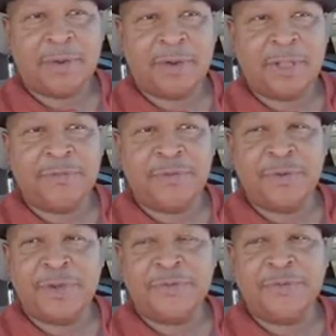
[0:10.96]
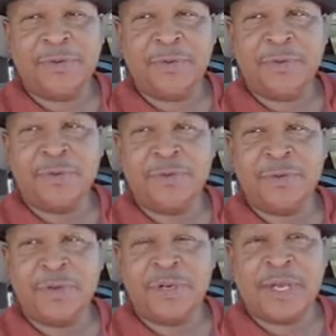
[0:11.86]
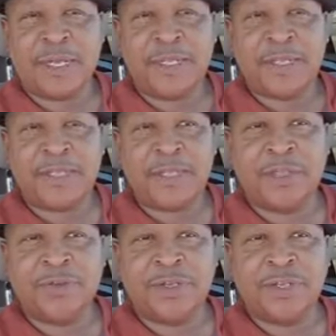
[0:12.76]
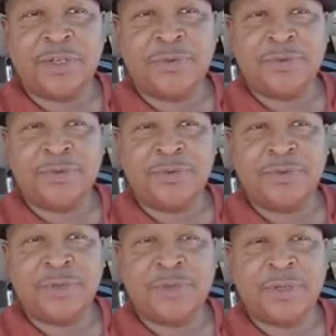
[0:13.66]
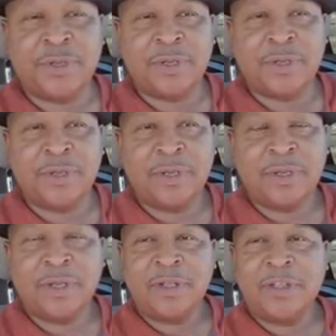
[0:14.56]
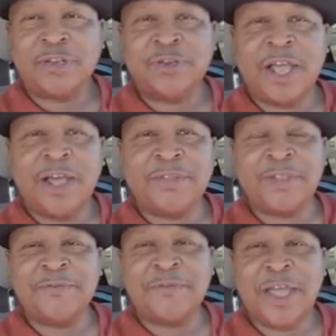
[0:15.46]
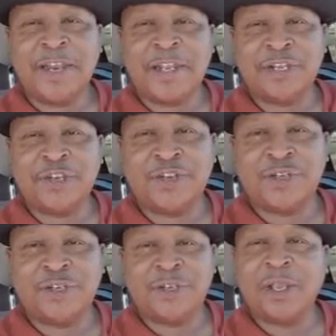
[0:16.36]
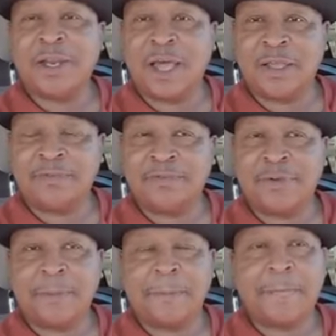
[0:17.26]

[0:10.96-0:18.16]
I'm going to give you a few nuggets that you can use that you have the advantage in life.